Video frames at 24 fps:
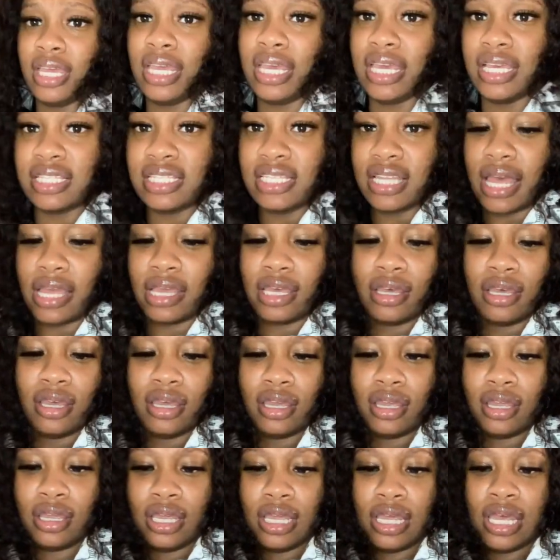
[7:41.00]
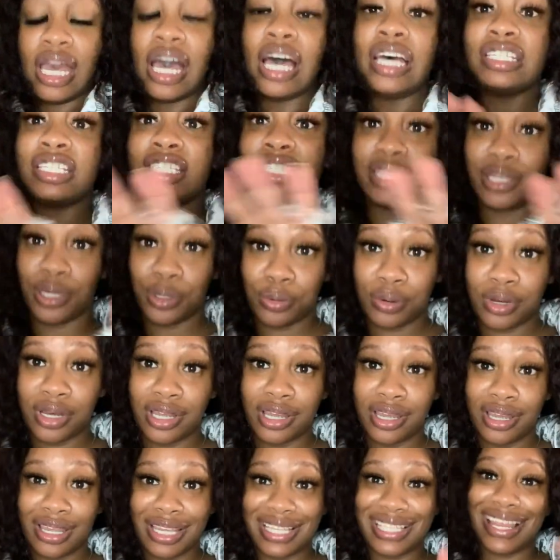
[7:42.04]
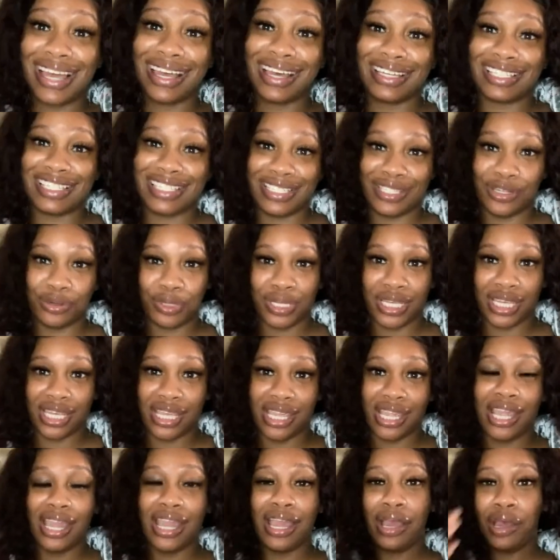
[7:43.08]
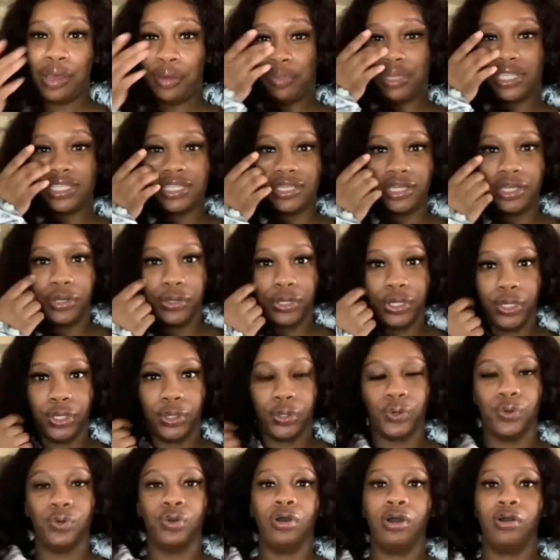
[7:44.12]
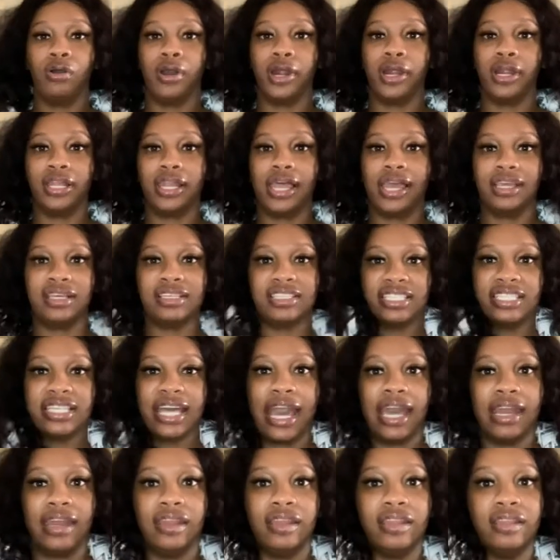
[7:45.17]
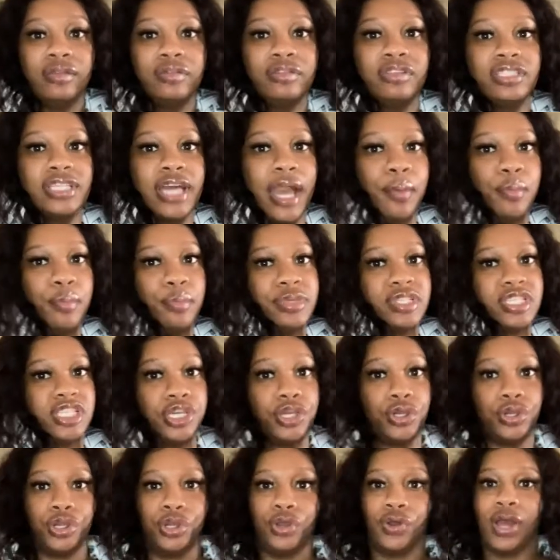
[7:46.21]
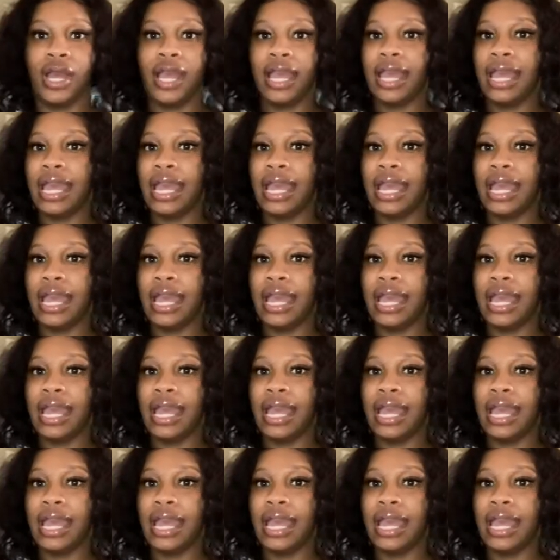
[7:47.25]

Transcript: It's like silk. It's like a silky material or like satin type of material.